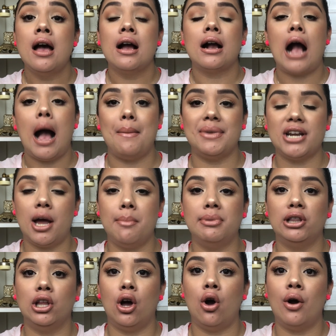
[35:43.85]
Comment down
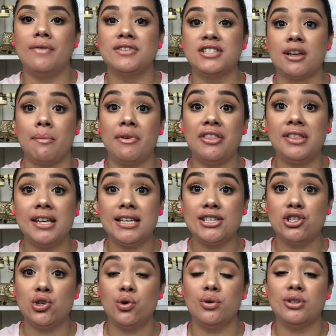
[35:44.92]
below if some of
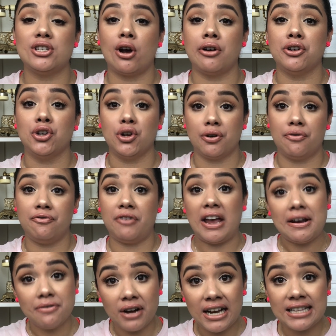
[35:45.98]
these nudes are your
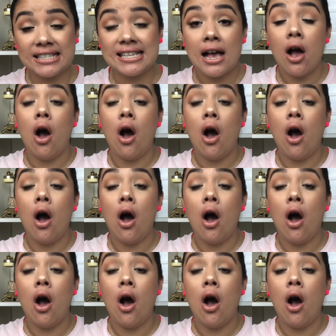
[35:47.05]
favorites.